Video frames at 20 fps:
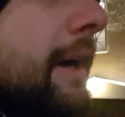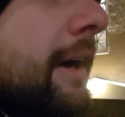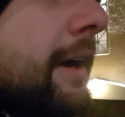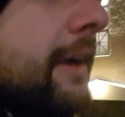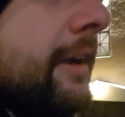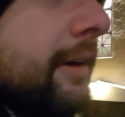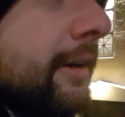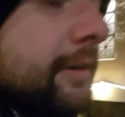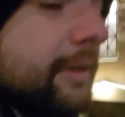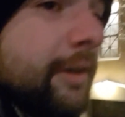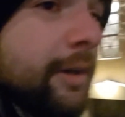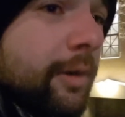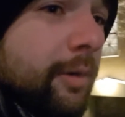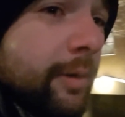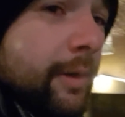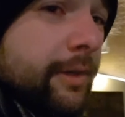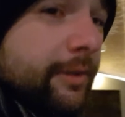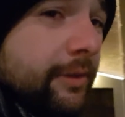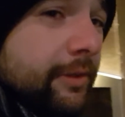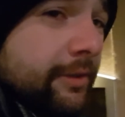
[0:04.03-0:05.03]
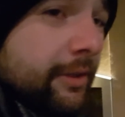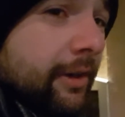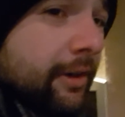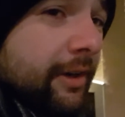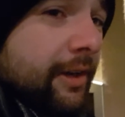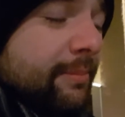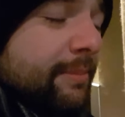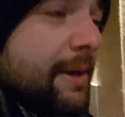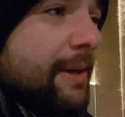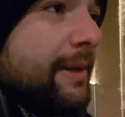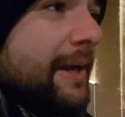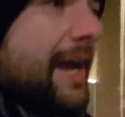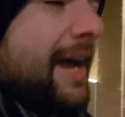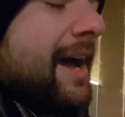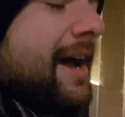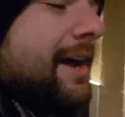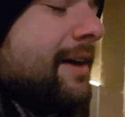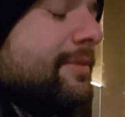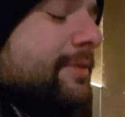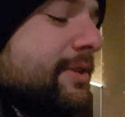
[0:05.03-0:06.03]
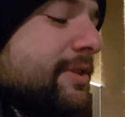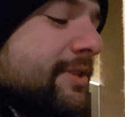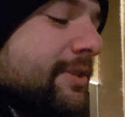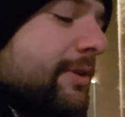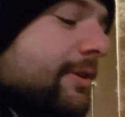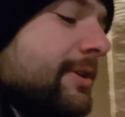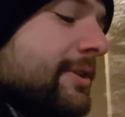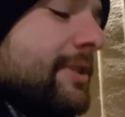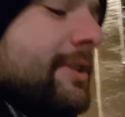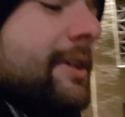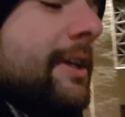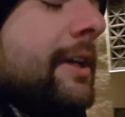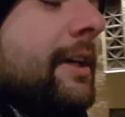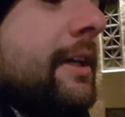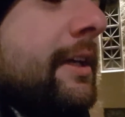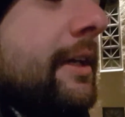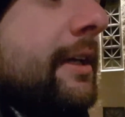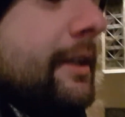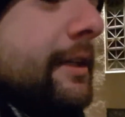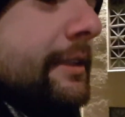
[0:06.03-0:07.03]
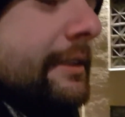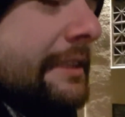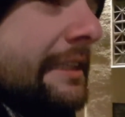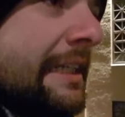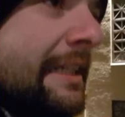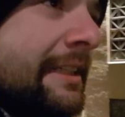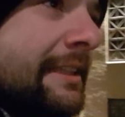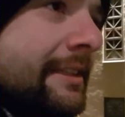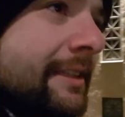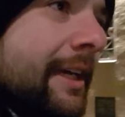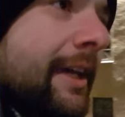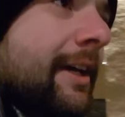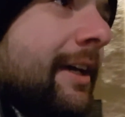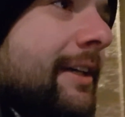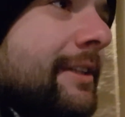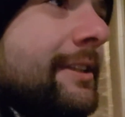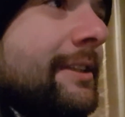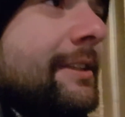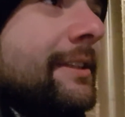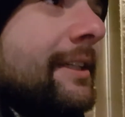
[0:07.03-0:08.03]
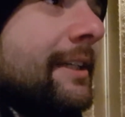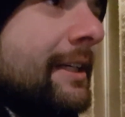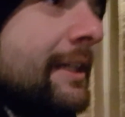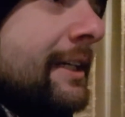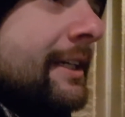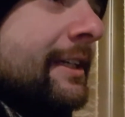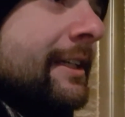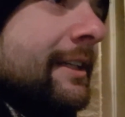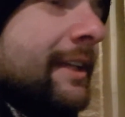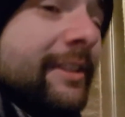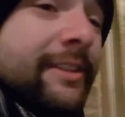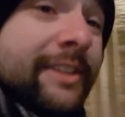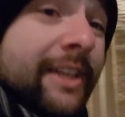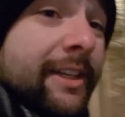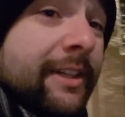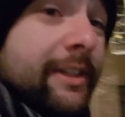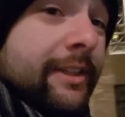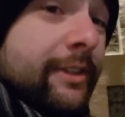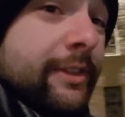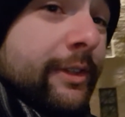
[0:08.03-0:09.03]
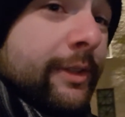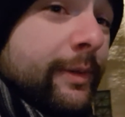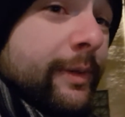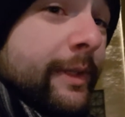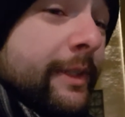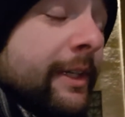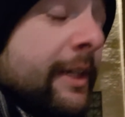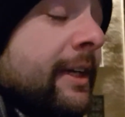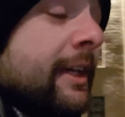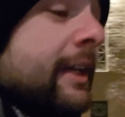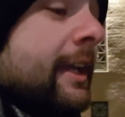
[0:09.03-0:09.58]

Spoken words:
I are going to talk about outsourcing. Yes, let's get into it.